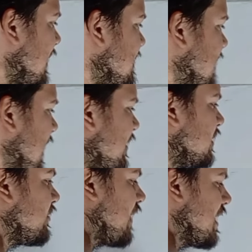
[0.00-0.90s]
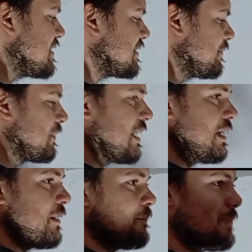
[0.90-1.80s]
is characterized
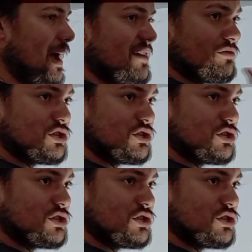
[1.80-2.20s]
by